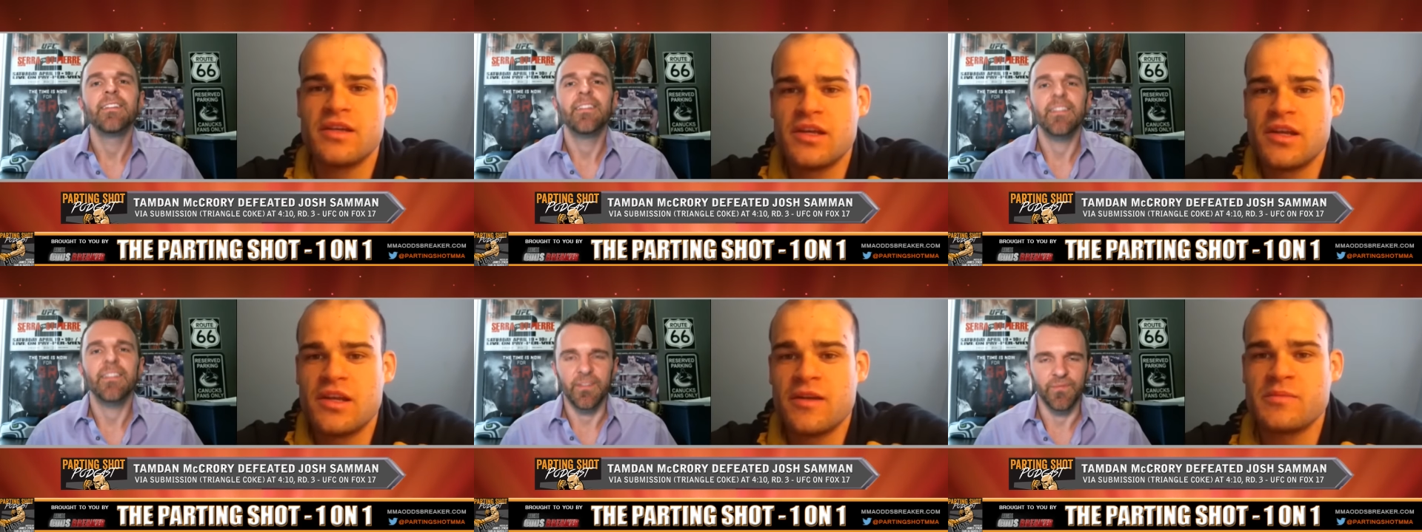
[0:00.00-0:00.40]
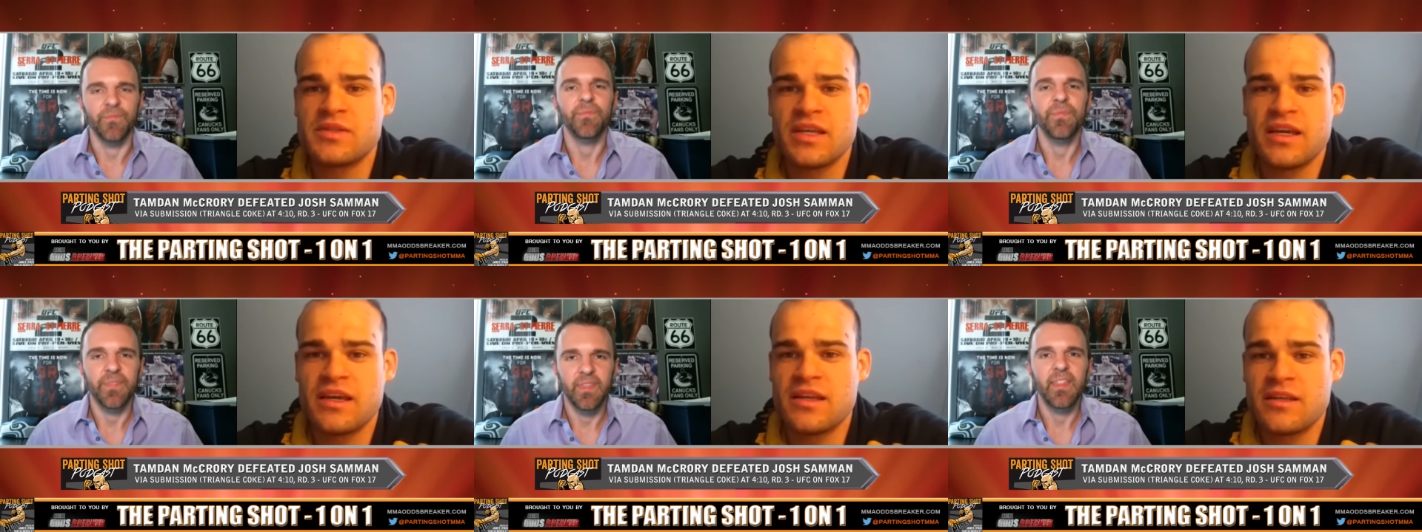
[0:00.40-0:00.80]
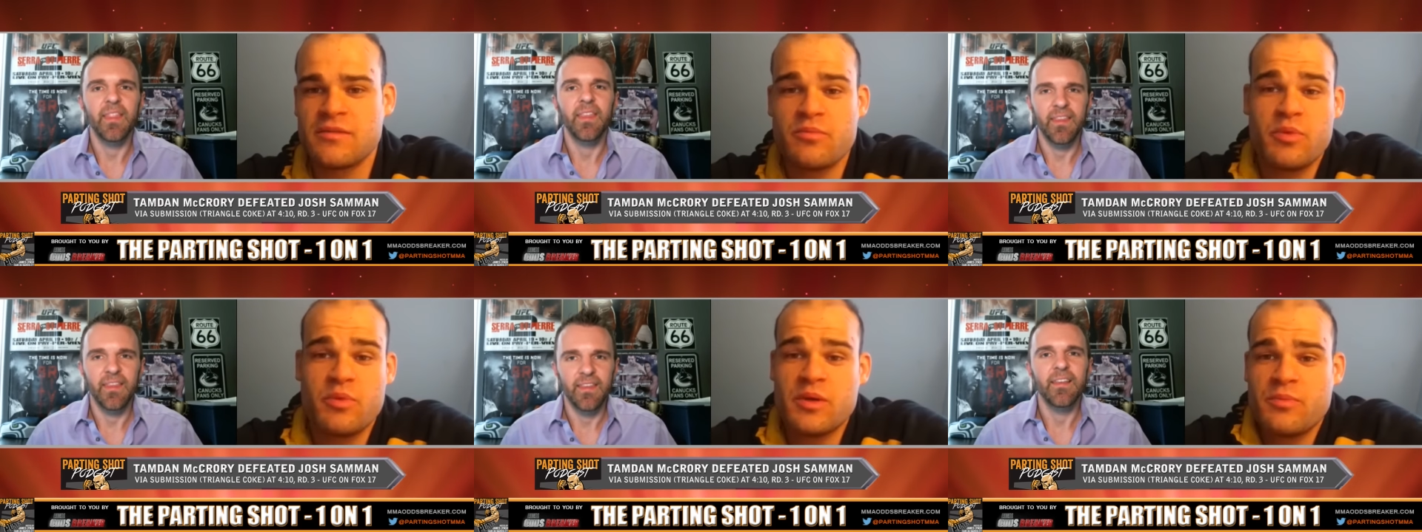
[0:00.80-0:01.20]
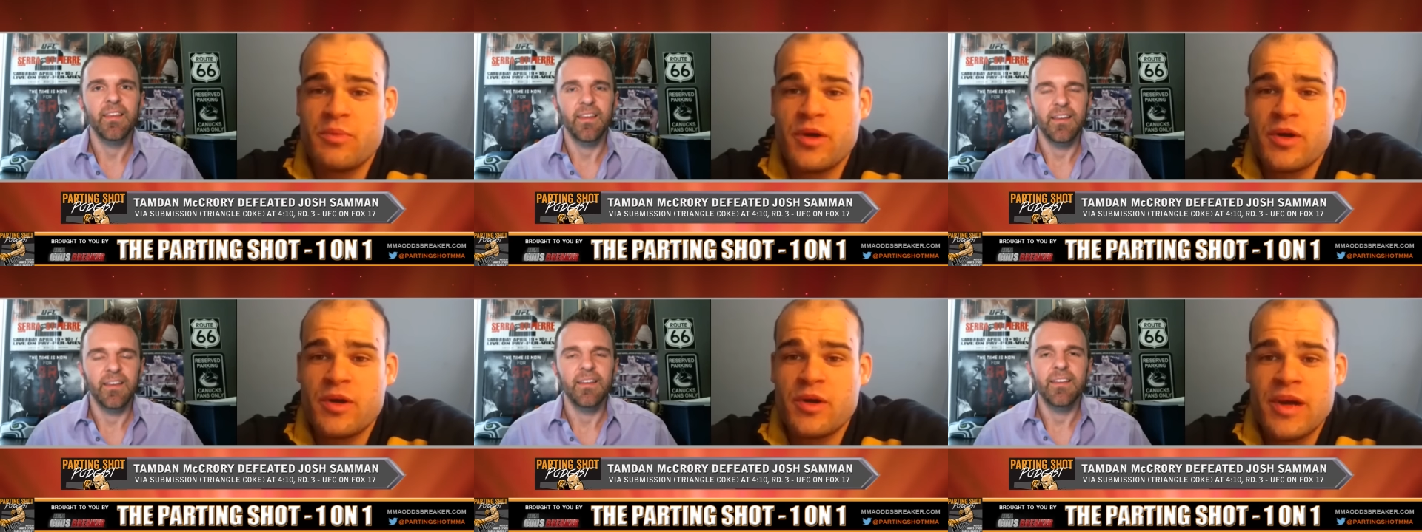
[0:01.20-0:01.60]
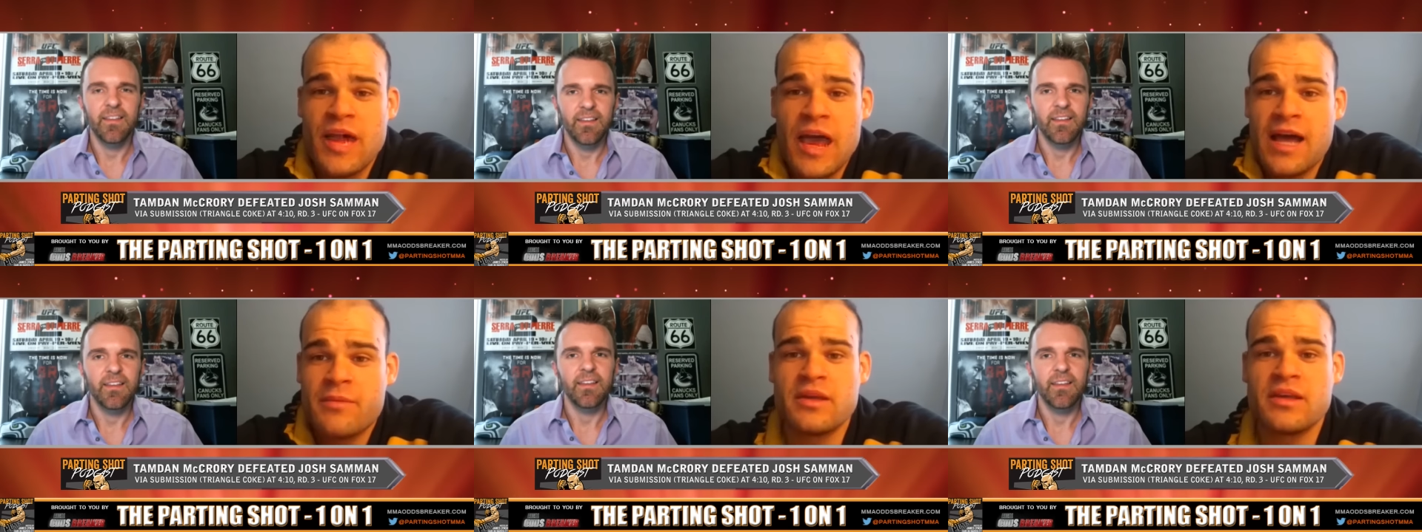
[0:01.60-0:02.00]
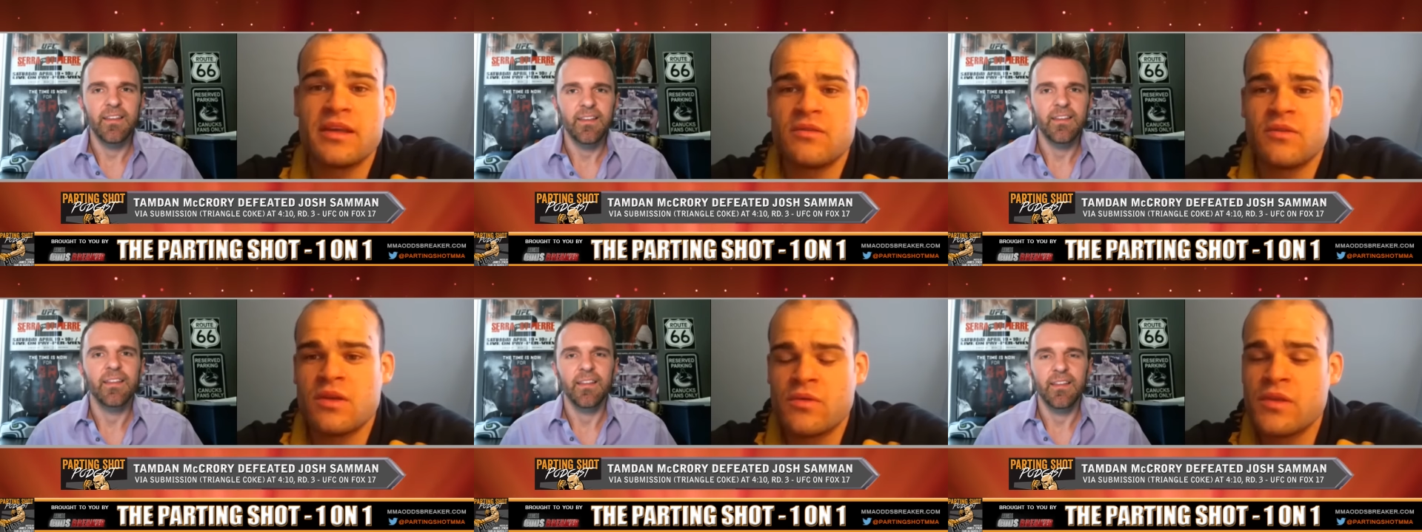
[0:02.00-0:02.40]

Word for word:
Speaker 1: You know what I'm saying? He put it on me.